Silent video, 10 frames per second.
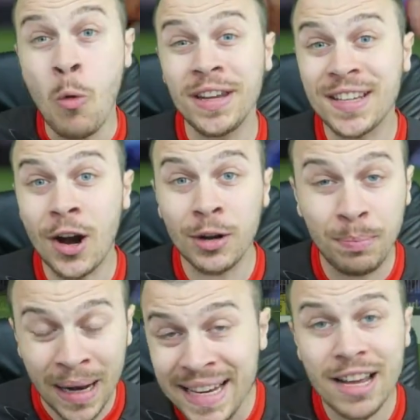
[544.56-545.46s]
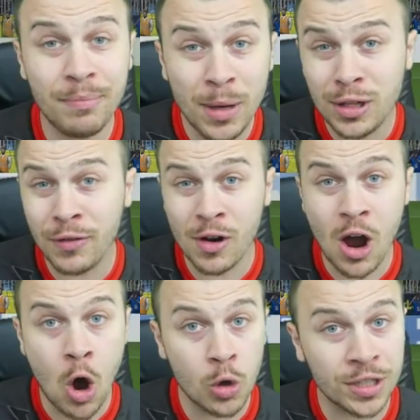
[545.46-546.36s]
We scored plenty of beautiful
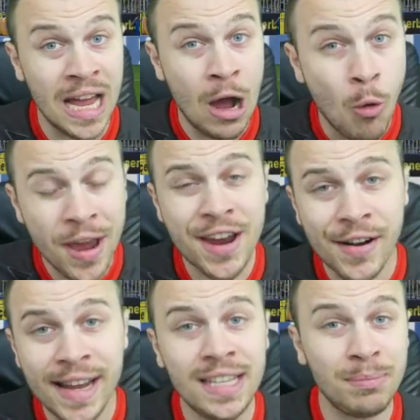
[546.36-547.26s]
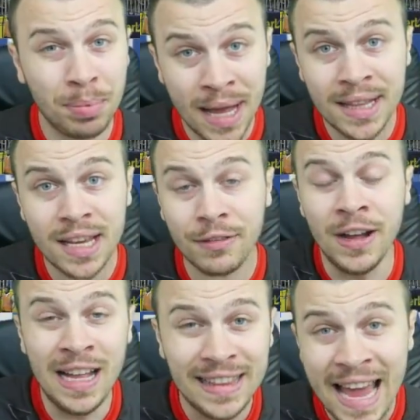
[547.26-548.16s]
goals, we created plenty
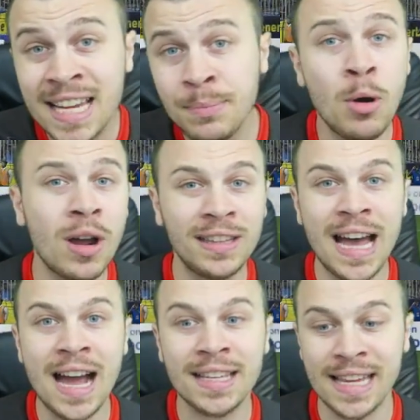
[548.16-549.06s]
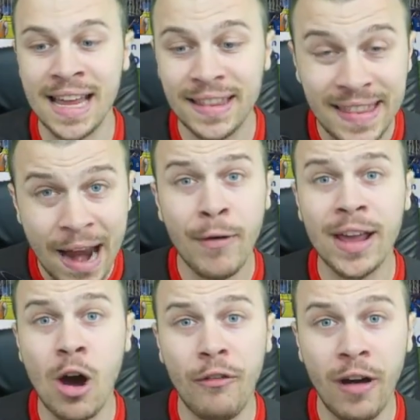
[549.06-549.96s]
of textbook attacks and there we
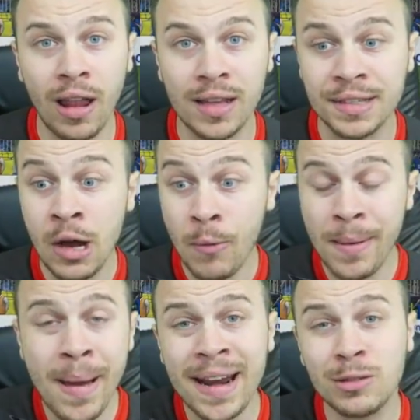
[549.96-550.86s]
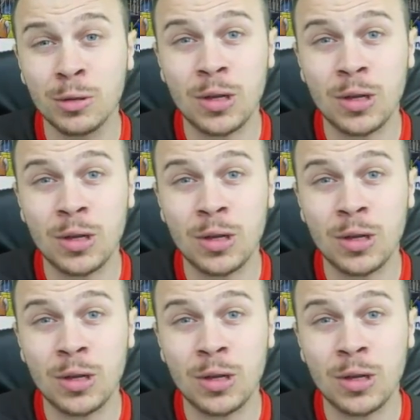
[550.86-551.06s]
go fellas, we managed to